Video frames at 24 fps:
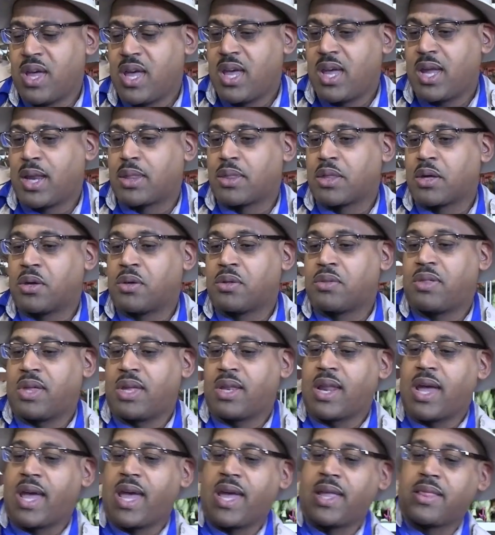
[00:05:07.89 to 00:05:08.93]
And so
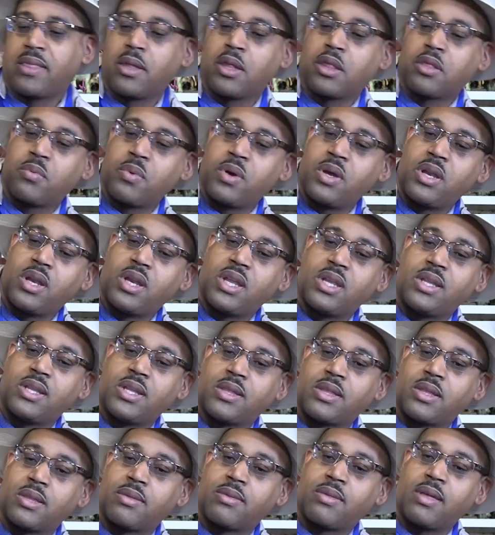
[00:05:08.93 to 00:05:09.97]
then I had this one, and it
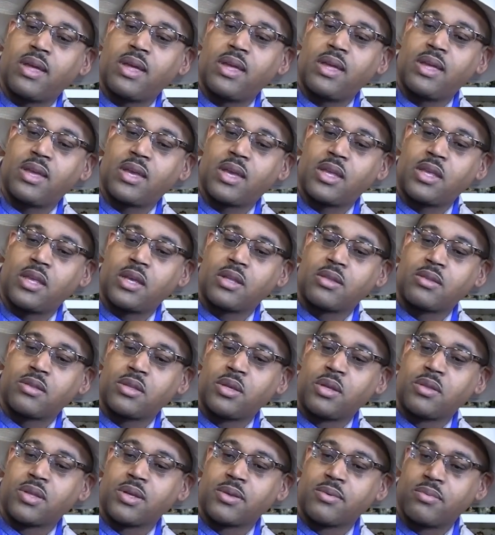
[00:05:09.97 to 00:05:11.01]
did the thing, and you
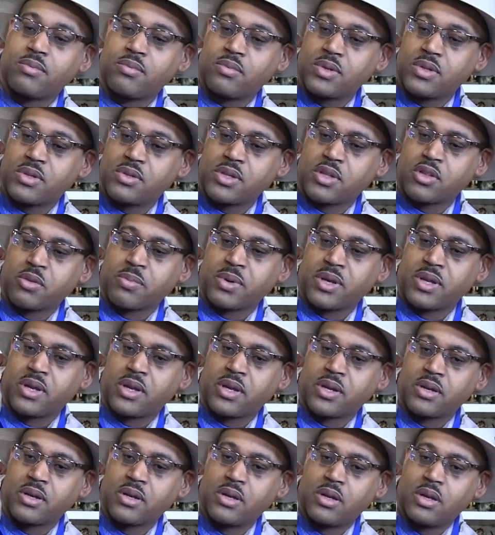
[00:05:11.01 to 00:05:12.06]
do the, another button
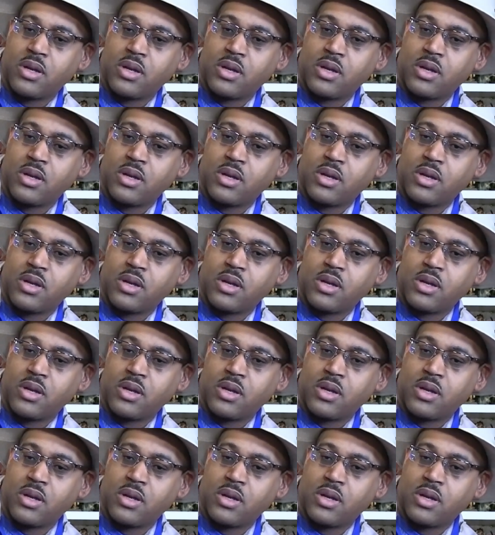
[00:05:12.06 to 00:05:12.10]
here.